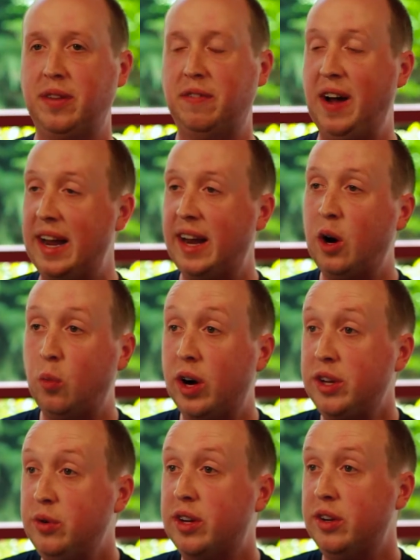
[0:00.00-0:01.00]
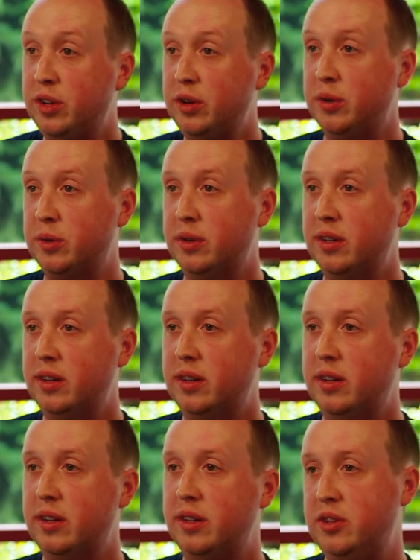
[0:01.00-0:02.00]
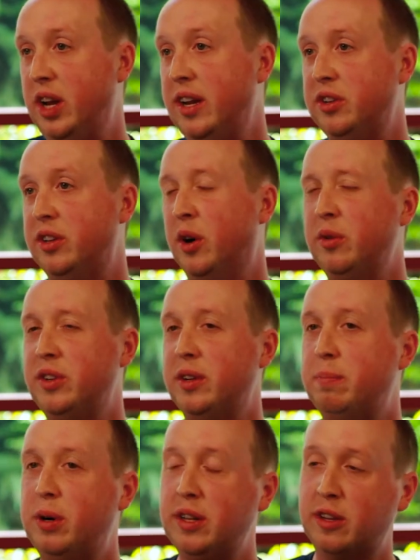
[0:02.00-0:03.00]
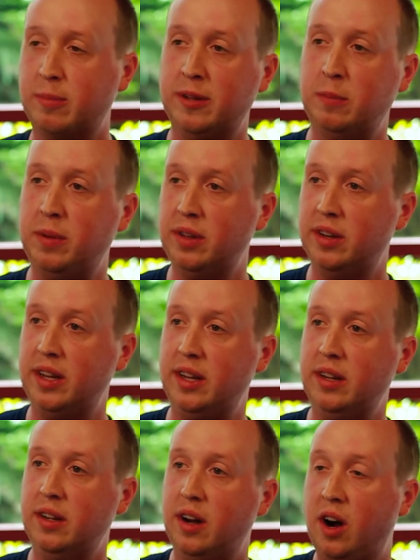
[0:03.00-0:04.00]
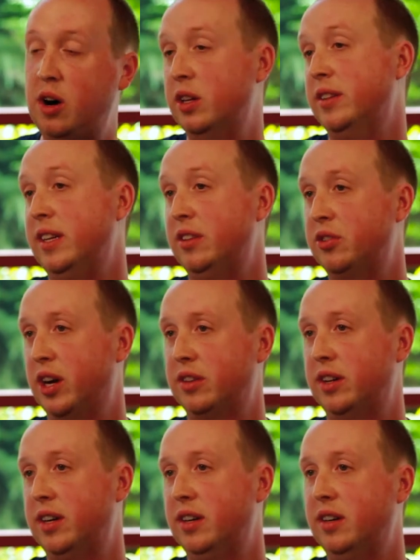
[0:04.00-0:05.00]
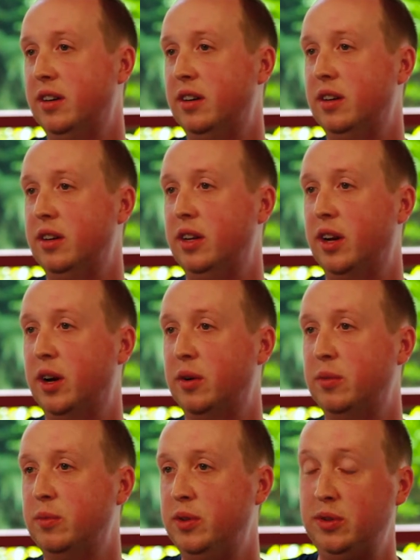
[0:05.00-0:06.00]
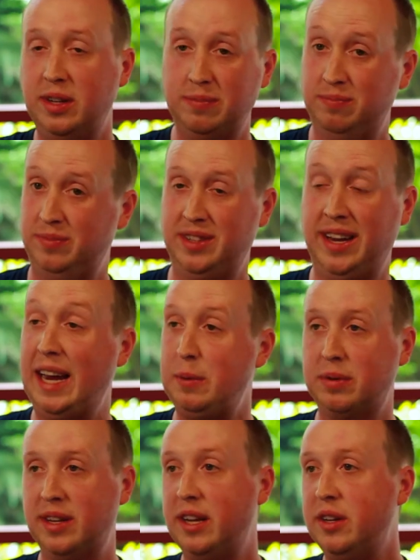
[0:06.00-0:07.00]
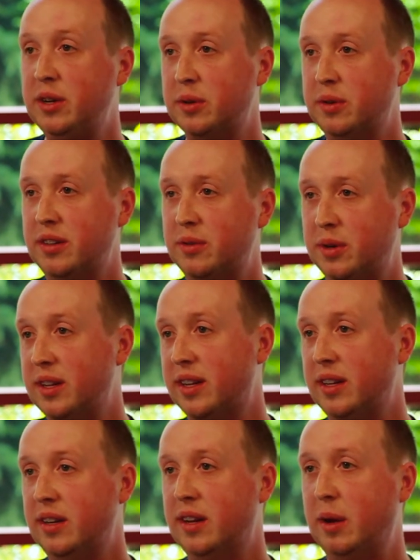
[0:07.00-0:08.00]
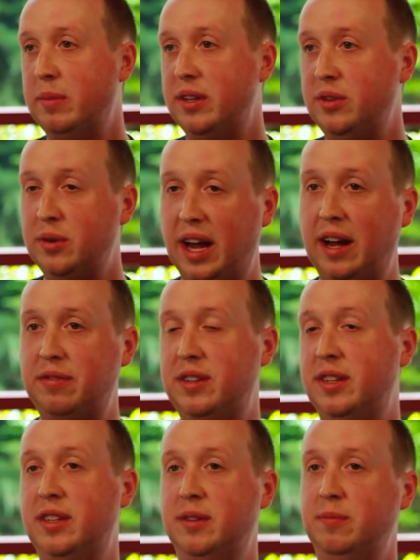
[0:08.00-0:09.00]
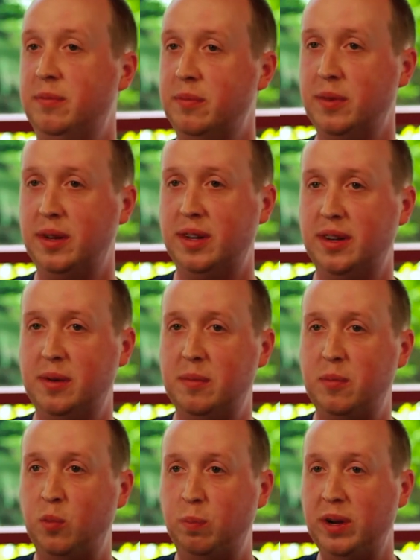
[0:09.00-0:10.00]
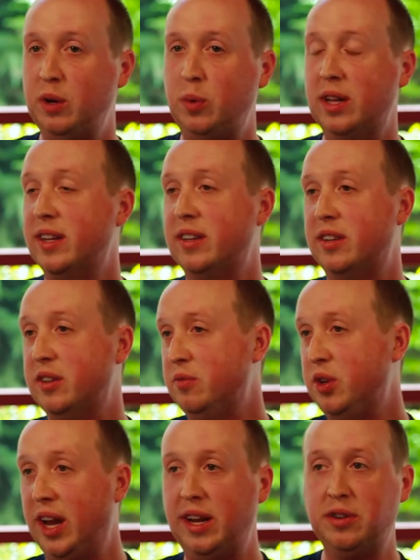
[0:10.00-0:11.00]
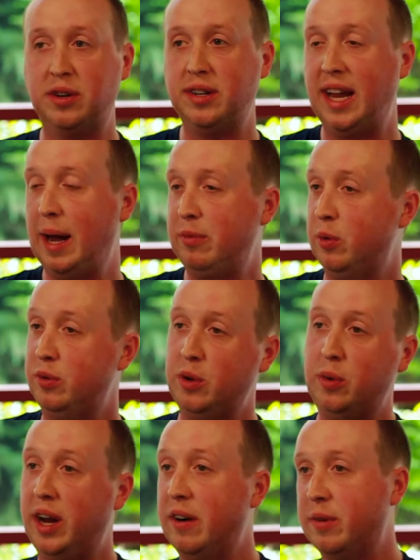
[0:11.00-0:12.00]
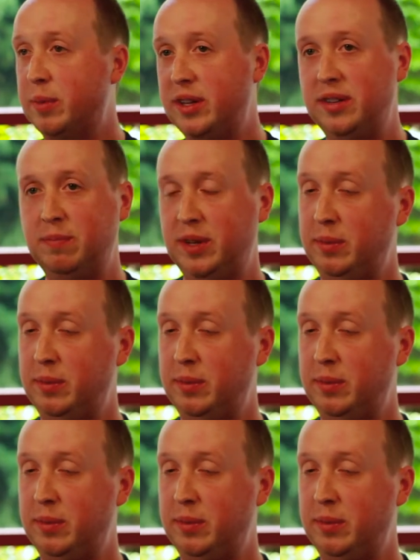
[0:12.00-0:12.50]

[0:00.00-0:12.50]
find out what you can do to change it. Don't just put the responsibility all on the instructor. You know, 90% you, really. I mean, you have to be willing to change or adapt or do whatever, but you